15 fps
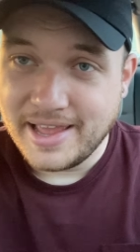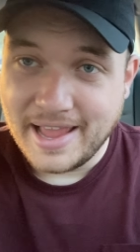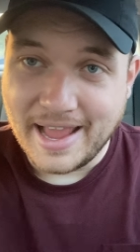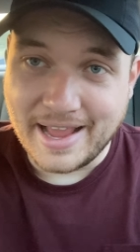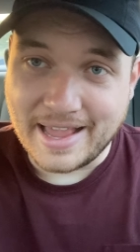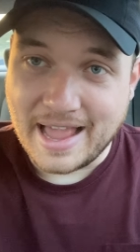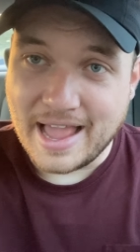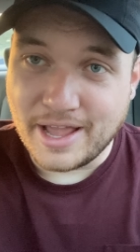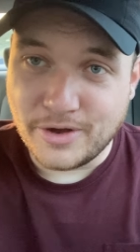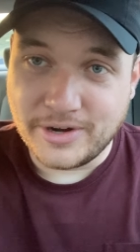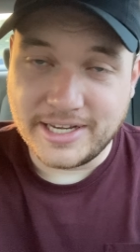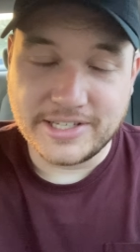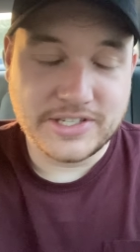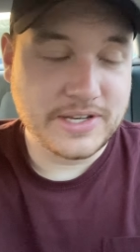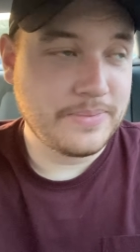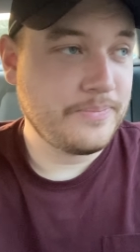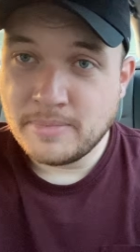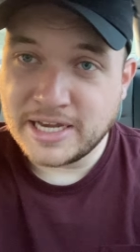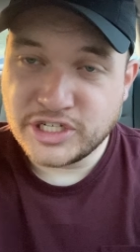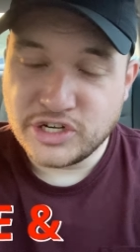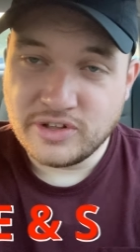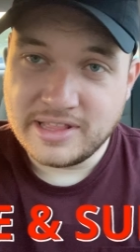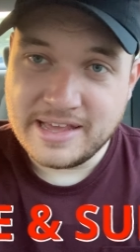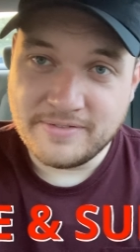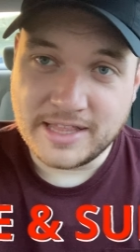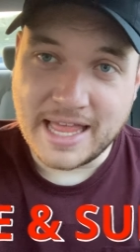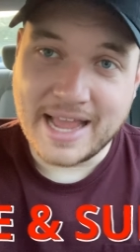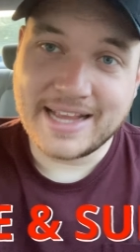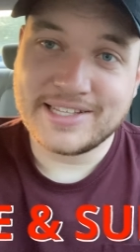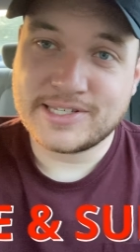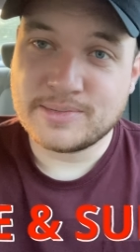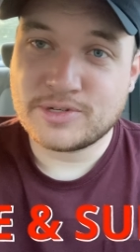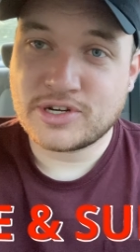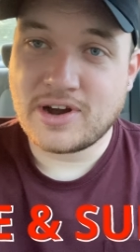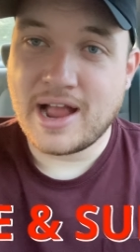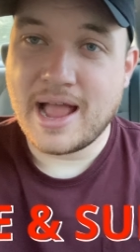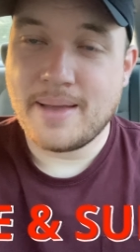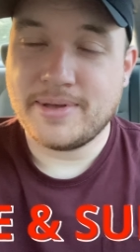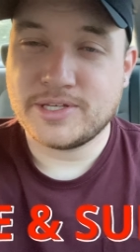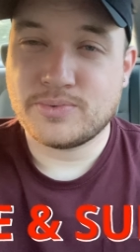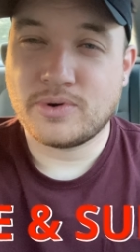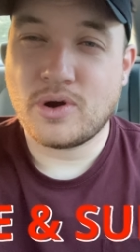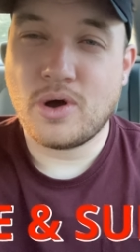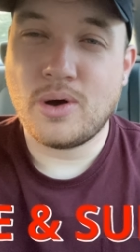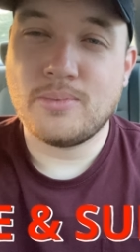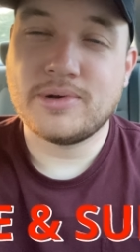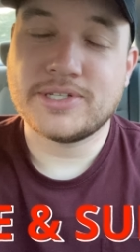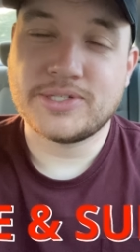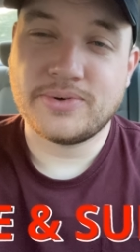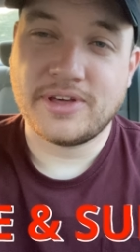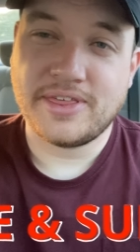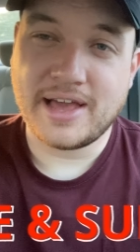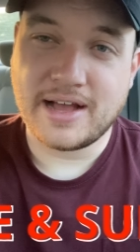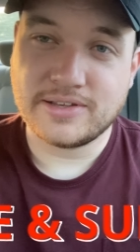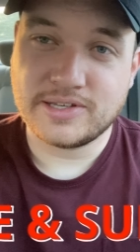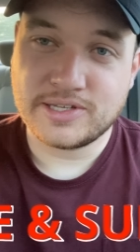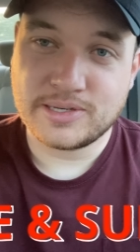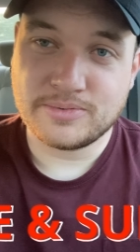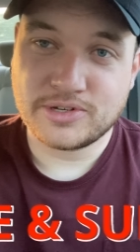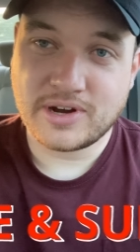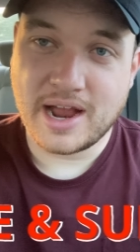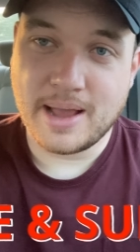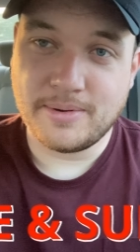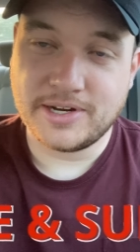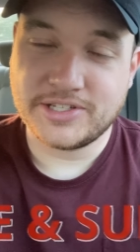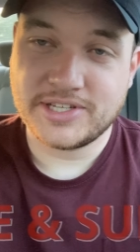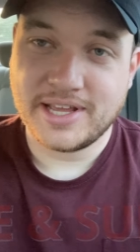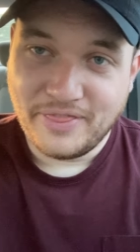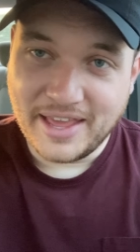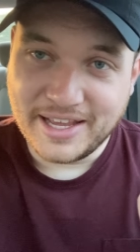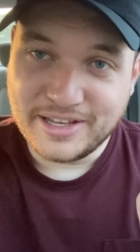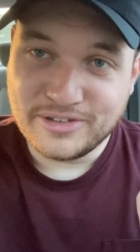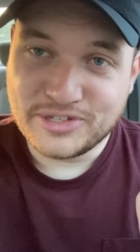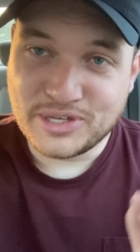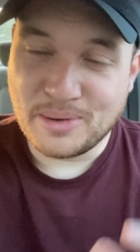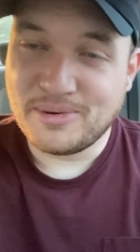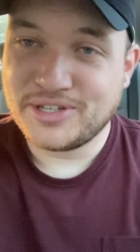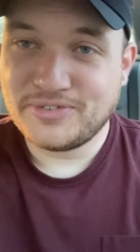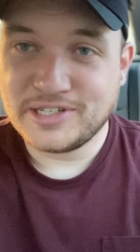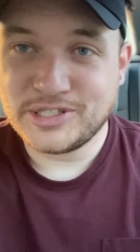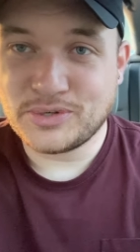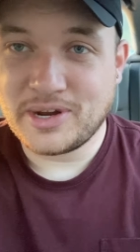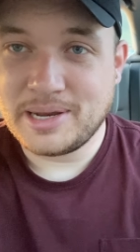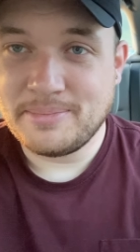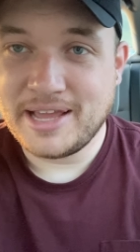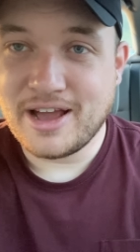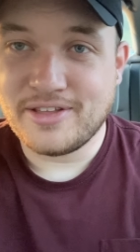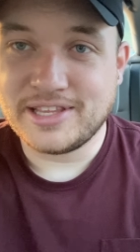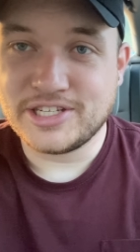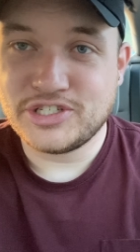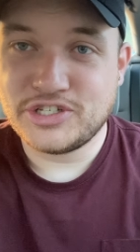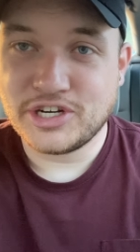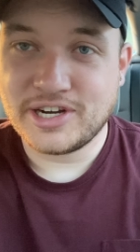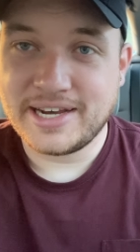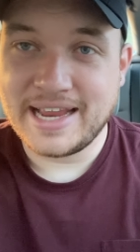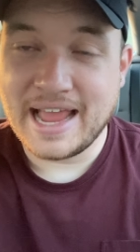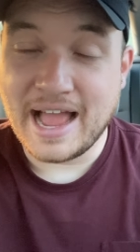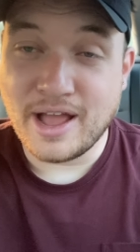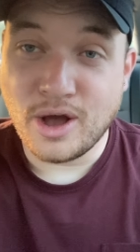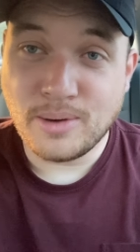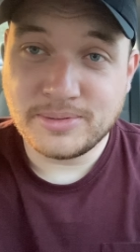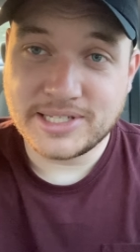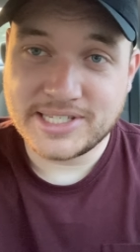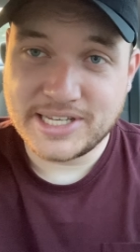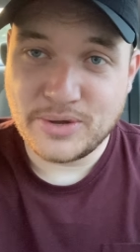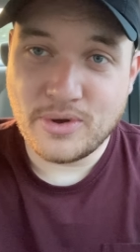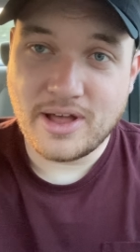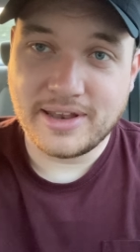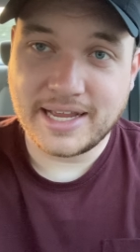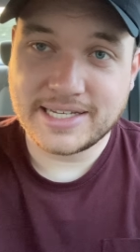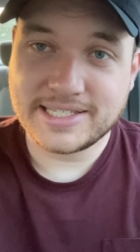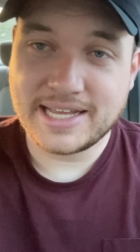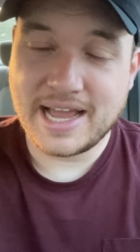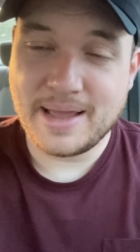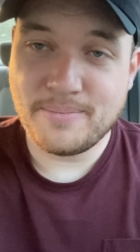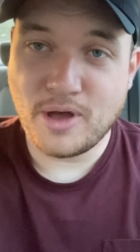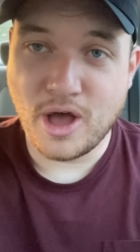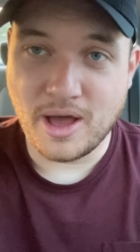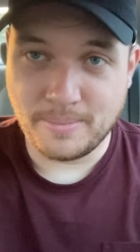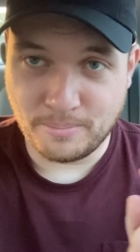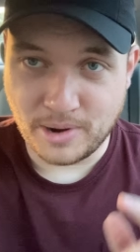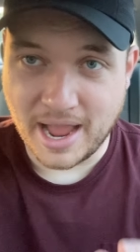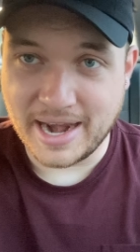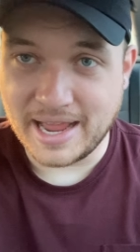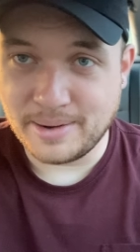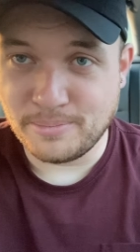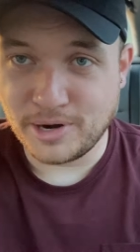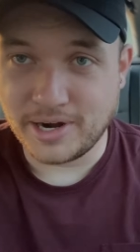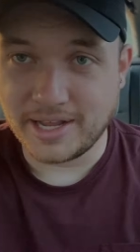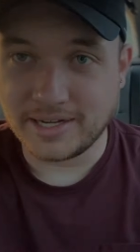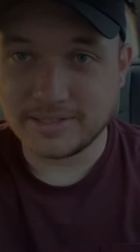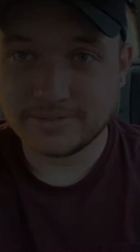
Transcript: and coyotes. Make sure you leave a like and subscribe, as we're almost to a thousand subscribers. Thank you so much for joining me on this journey. I hope to see you all next time on Bright-Eyed Birding.